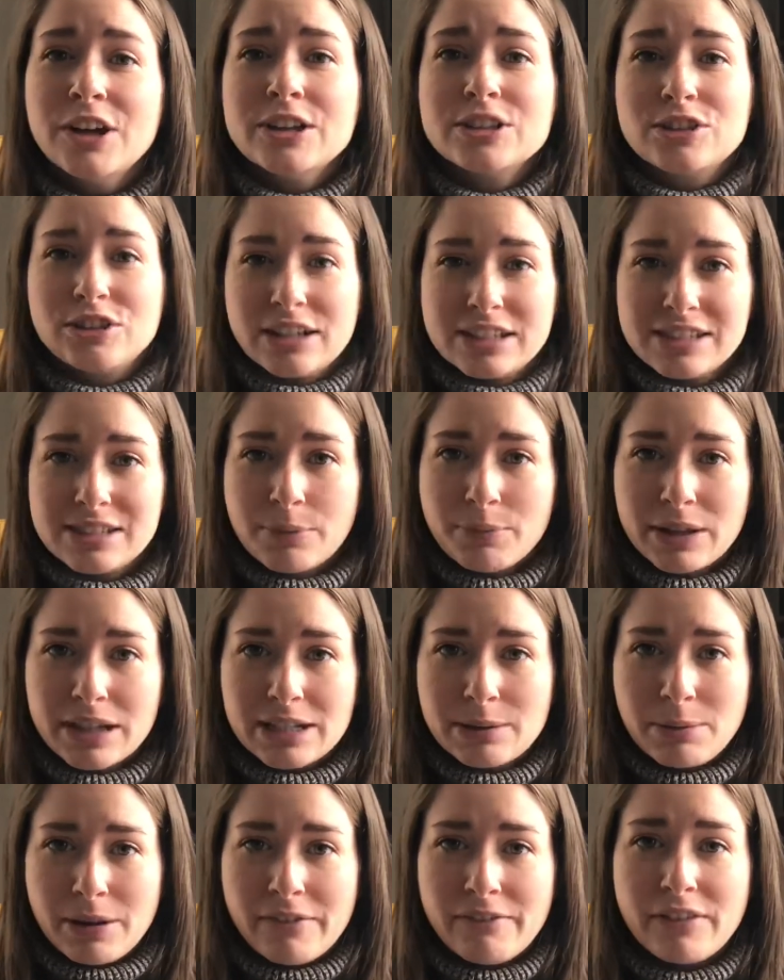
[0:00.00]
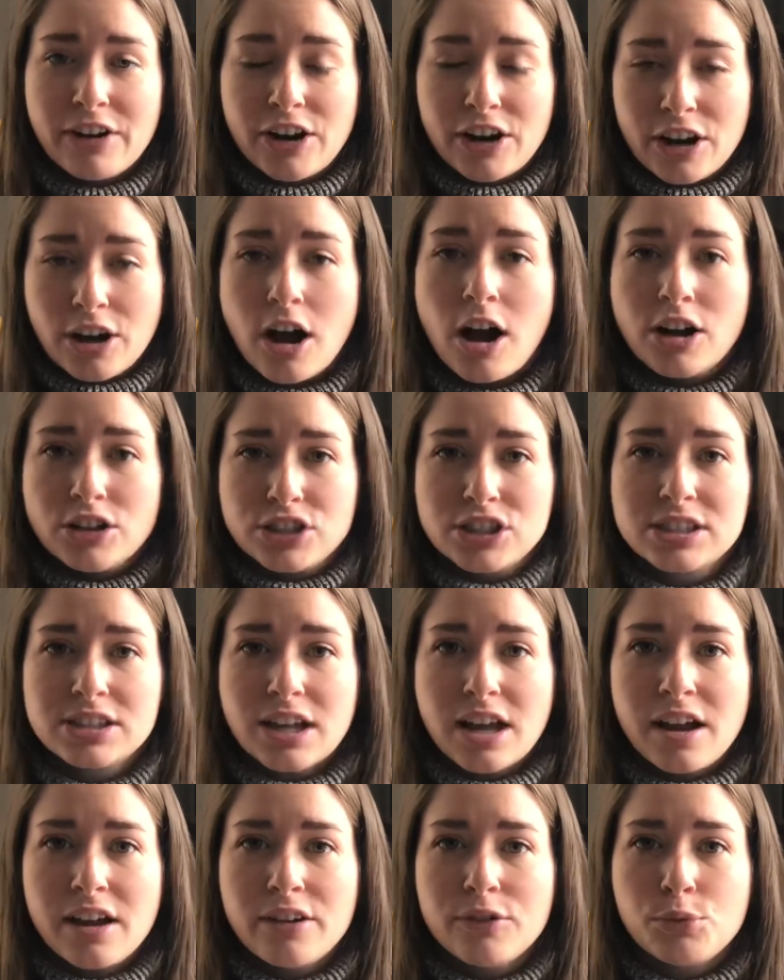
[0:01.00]
So that's something to be very conscious
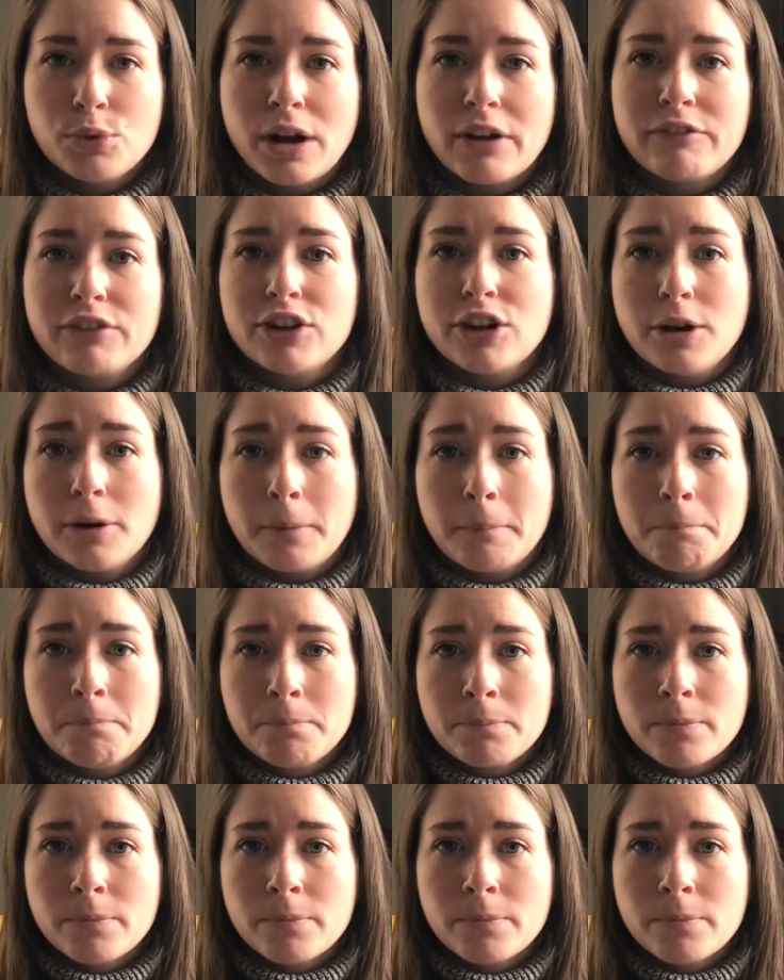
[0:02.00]
of whenever you're